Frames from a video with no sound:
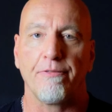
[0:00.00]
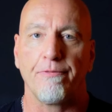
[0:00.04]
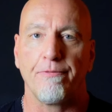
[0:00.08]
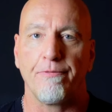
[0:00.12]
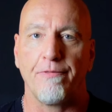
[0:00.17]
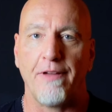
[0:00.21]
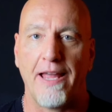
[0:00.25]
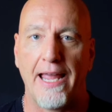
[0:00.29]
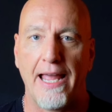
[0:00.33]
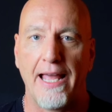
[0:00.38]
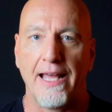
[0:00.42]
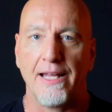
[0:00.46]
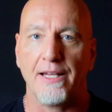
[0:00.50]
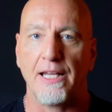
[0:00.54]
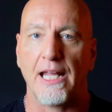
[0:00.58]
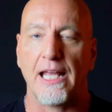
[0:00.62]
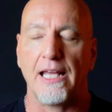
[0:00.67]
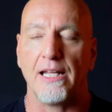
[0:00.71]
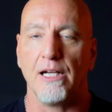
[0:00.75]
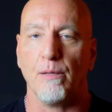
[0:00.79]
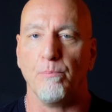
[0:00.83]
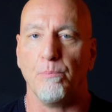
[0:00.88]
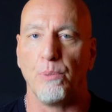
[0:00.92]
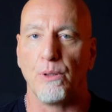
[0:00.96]
a fan
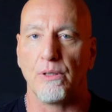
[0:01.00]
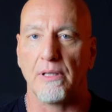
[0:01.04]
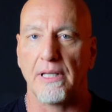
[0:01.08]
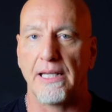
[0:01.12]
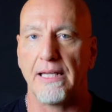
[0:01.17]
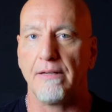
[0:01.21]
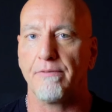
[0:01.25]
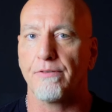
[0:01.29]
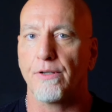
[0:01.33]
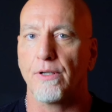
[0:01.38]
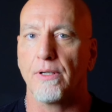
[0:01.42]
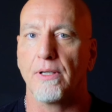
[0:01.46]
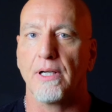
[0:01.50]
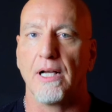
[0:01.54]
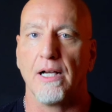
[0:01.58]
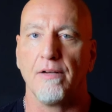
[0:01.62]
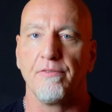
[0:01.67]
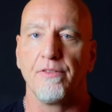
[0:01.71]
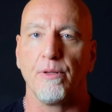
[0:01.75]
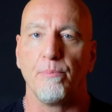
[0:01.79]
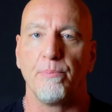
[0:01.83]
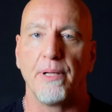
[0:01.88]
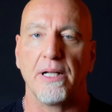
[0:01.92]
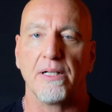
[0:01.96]
and a believer
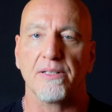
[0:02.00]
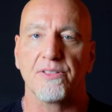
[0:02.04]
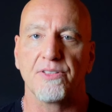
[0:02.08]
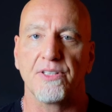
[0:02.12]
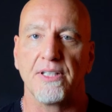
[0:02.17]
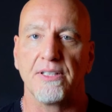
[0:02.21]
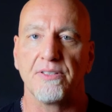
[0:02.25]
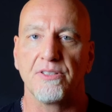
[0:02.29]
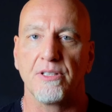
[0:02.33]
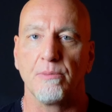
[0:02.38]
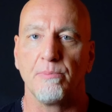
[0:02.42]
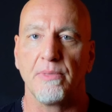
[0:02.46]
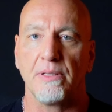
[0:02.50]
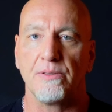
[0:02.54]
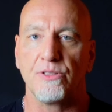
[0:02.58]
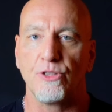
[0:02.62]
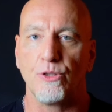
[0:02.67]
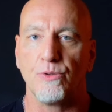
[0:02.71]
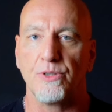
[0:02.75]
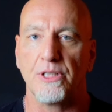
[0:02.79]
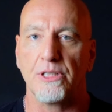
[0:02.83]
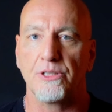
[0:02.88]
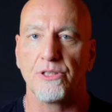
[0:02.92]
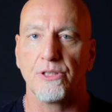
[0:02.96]
of the belt system in
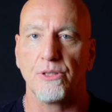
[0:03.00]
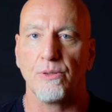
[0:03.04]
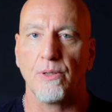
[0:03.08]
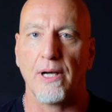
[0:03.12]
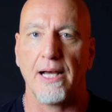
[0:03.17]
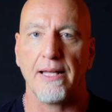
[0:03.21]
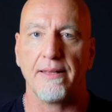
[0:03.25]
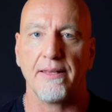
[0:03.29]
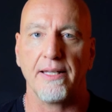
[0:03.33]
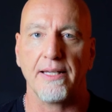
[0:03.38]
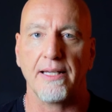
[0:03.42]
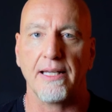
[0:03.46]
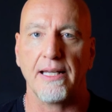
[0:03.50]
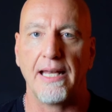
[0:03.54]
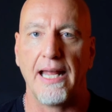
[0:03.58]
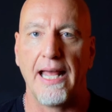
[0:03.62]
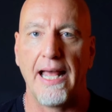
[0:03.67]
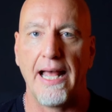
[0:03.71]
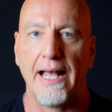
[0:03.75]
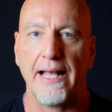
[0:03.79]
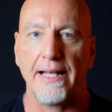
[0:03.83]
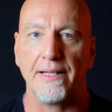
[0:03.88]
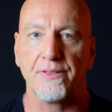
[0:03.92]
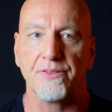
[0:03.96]
jiu-jitsu. I think it
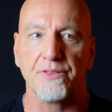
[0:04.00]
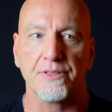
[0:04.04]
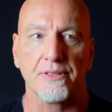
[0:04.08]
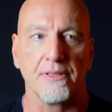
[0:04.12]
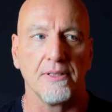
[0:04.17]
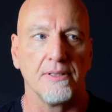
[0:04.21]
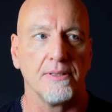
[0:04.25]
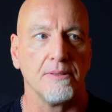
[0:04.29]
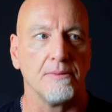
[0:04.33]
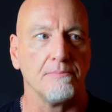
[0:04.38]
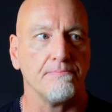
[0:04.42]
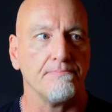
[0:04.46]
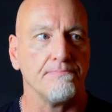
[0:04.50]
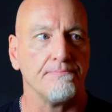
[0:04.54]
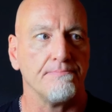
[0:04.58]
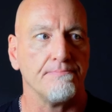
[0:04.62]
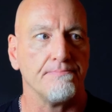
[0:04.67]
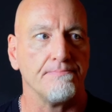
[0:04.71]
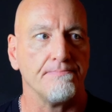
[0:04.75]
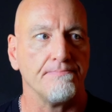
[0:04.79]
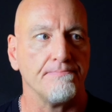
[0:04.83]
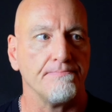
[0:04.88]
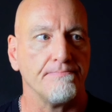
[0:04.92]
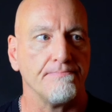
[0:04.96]
has
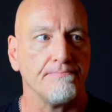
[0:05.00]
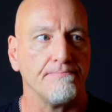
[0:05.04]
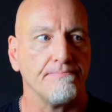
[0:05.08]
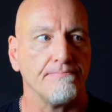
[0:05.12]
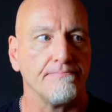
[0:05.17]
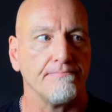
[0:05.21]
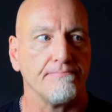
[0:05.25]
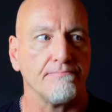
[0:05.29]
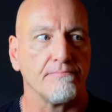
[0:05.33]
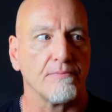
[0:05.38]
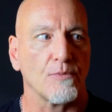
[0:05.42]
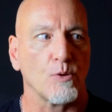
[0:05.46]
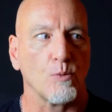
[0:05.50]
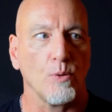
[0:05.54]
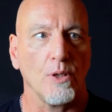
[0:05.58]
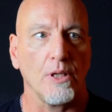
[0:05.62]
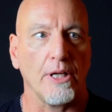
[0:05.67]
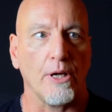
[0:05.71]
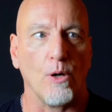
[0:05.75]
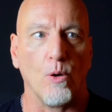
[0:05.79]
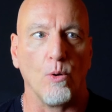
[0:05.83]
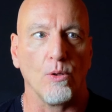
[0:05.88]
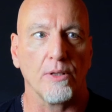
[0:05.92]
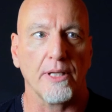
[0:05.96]

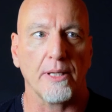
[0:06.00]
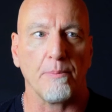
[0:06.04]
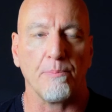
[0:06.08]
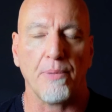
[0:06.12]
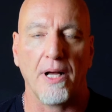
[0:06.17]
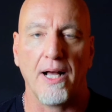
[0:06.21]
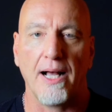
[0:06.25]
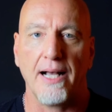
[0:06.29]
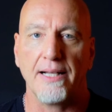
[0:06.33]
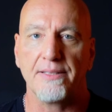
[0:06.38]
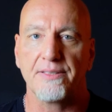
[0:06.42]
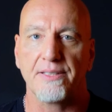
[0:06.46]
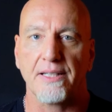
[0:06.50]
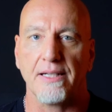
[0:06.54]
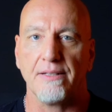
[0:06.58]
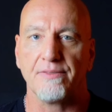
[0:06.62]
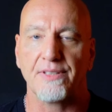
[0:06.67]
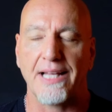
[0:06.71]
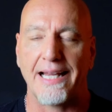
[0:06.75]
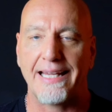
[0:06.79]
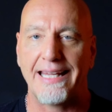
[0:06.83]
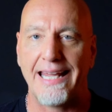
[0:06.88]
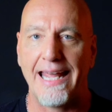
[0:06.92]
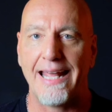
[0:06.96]
really only
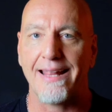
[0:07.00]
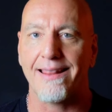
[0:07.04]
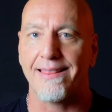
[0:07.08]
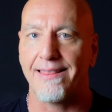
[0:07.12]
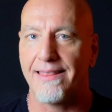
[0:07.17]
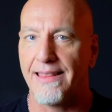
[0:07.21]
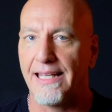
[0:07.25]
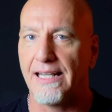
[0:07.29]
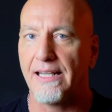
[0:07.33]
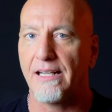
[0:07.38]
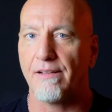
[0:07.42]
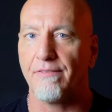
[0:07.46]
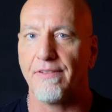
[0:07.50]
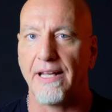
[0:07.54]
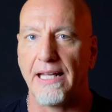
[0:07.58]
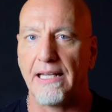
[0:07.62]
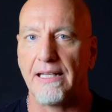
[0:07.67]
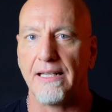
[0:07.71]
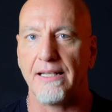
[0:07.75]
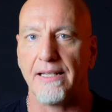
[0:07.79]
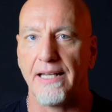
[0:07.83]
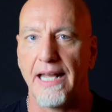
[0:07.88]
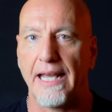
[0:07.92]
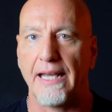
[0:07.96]
positives. I can't think of
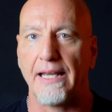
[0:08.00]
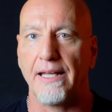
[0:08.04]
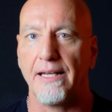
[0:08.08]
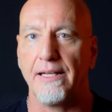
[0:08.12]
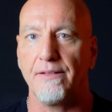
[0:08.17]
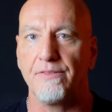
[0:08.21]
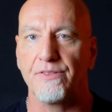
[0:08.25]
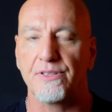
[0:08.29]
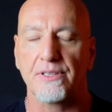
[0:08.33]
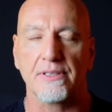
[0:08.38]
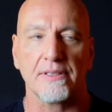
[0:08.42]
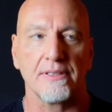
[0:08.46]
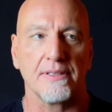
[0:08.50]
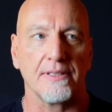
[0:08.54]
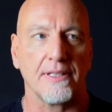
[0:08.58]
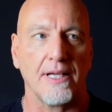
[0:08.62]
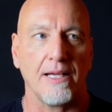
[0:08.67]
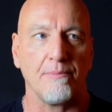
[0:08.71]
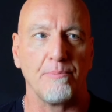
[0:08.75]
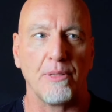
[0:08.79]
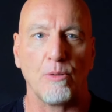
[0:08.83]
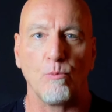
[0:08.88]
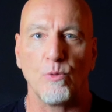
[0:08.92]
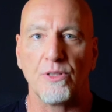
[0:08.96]
any negatives.
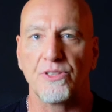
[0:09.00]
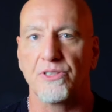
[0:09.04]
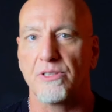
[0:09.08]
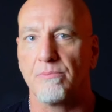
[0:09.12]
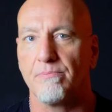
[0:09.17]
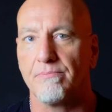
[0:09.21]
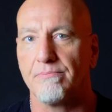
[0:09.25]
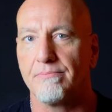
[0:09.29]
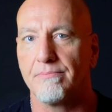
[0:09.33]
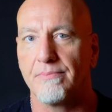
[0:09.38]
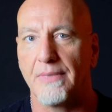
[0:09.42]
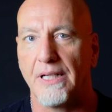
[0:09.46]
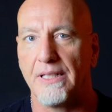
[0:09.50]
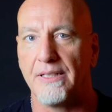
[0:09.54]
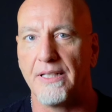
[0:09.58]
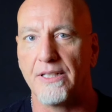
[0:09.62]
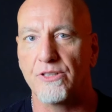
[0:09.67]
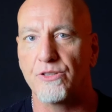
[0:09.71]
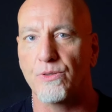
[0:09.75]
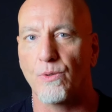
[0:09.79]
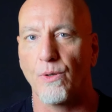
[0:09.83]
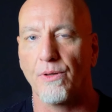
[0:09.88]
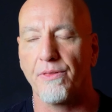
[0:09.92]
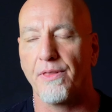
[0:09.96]
I mean, with some
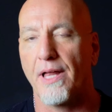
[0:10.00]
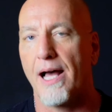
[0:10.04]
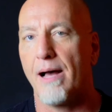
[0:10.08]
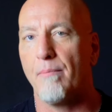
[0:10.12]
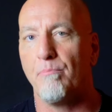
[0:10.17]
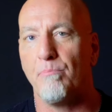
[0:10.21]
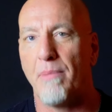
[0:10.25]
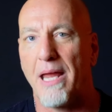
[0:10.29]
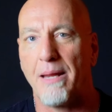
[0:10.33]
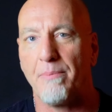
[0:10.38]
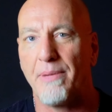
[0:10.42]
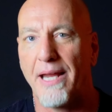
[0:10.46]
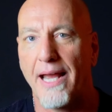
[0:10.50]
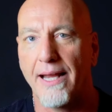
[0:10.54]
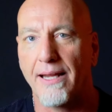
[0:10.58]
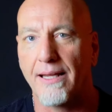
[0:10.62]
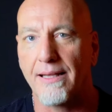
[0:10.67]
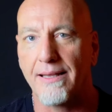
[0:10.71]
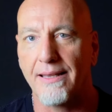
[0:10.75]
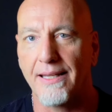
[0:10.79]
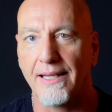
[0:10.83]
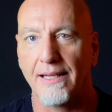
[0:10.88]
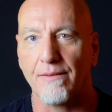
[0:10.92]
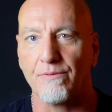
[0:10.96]
additional thought, maybe I
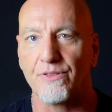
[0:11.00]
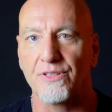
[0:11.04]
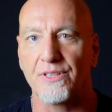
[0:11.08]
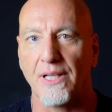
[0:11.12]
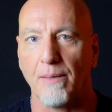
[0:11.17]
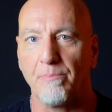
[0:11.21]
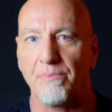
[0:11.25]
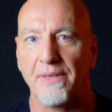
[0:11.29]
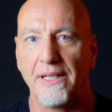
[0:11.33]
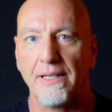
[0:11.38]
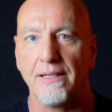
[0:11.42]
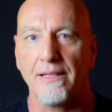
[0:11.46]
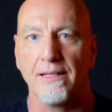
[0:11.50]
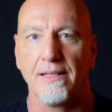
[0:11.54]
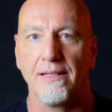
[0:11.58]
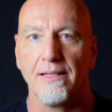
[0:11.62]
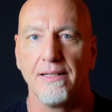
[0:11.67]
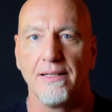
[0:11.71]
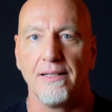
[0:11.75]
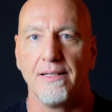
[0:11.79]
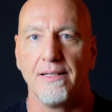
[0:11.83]
could think of something.